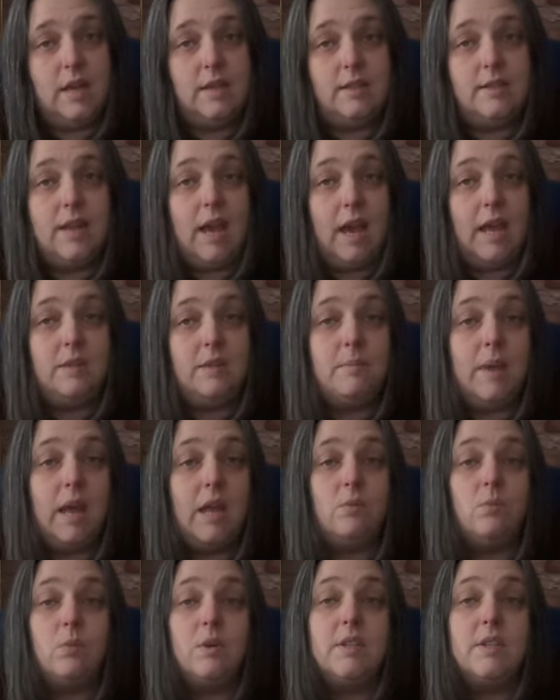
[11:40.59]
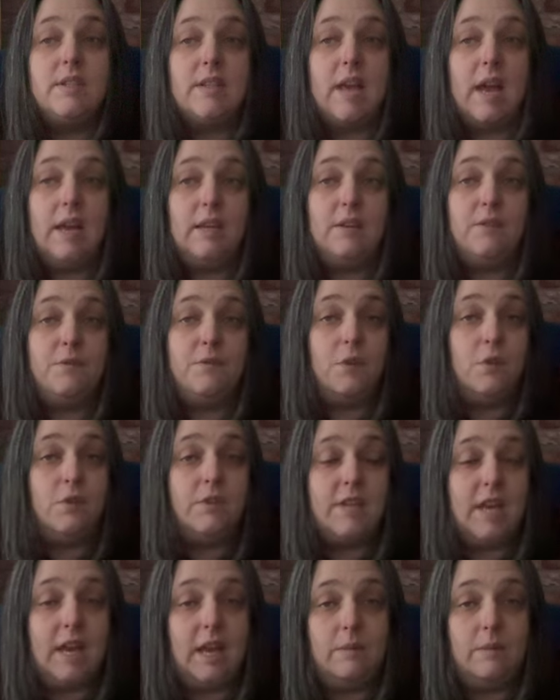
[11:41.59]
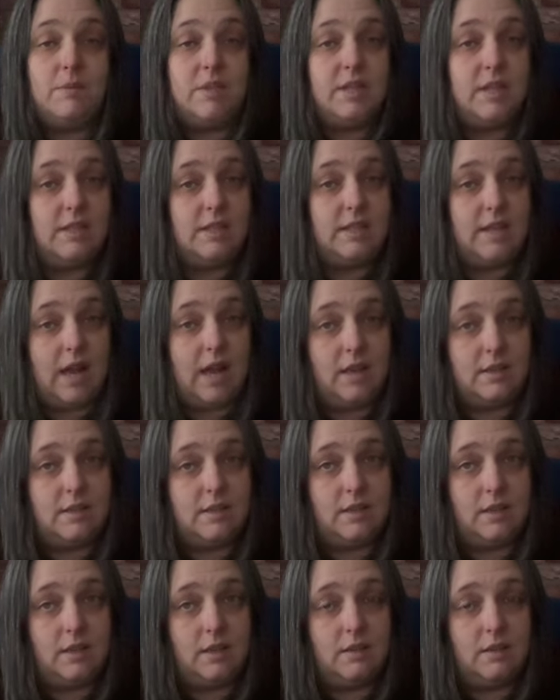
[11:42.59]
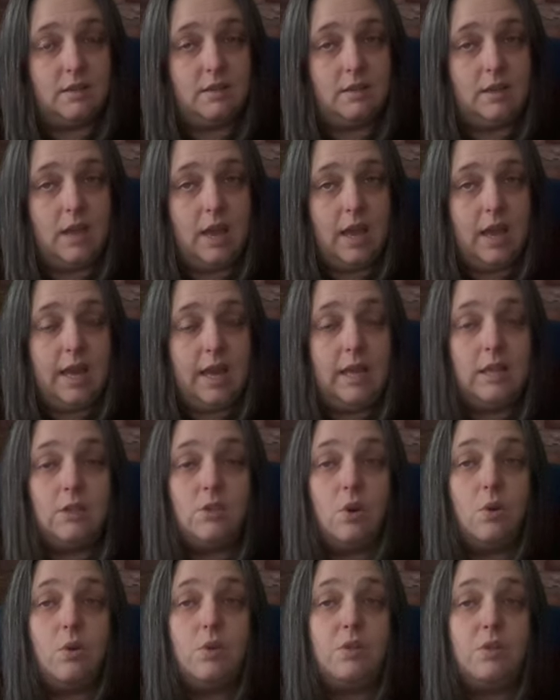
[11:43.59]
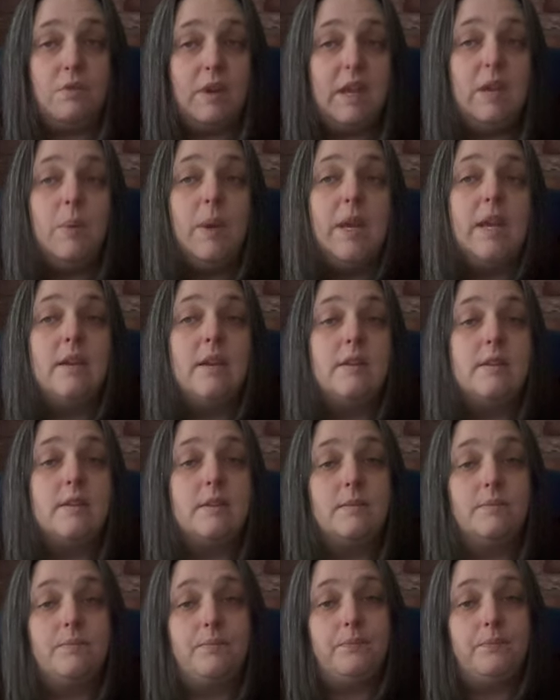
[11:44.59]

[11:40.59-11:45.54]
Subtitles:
9 men were assigned full-time to this task. It took 3 weeks.